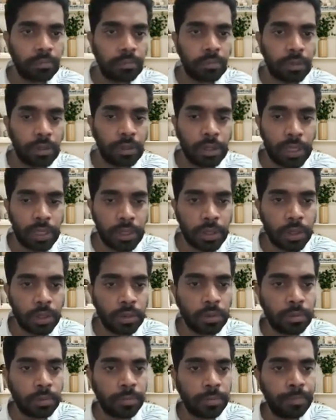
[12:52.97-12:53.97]
Just
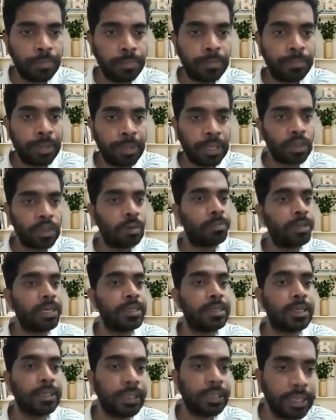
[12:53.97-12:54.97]
to pick your
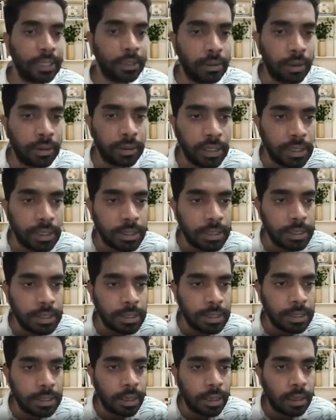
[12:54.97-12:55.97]
brains again, this
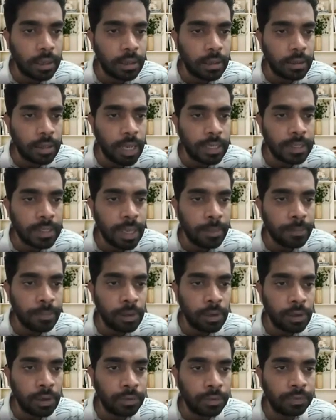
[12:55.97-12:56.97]
is an
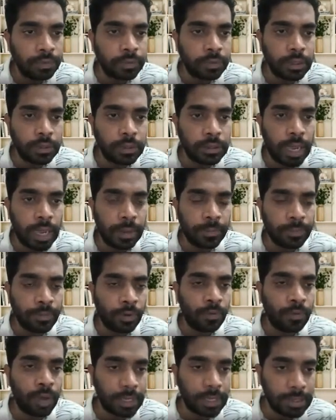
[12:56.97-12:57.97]
example of the type
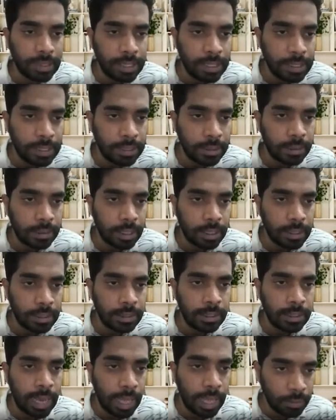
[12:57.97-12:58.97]
of vaccines. There
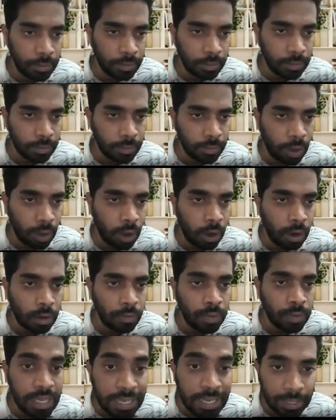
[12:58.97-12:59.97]
is live or
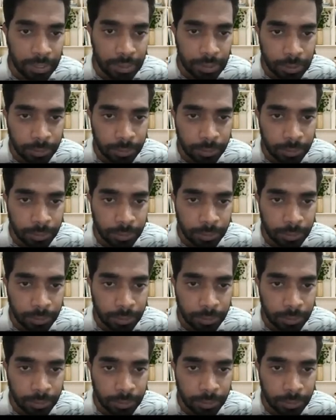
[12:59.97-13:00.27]
weakened.